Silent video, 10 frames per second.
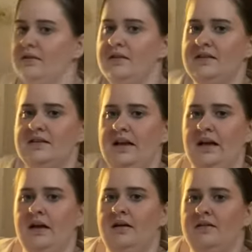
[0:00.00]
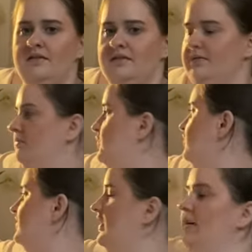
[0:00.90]
this thing more
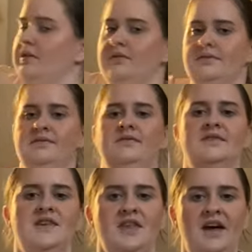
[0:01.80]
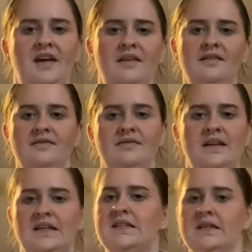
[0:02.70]
so that
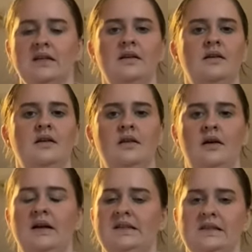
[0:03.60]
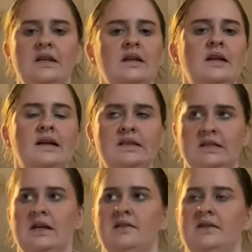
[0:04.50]
I didn't look like
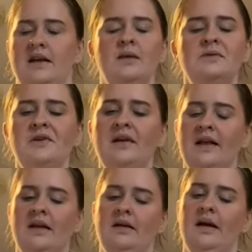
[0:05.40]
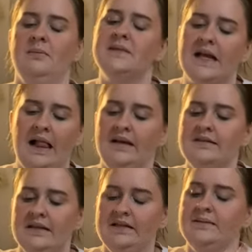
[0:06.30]
disgusting. It was only like empty
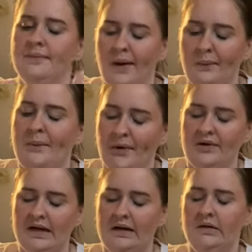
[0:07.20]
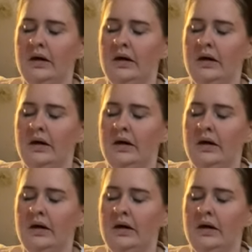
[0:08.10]
glasses, I will point out.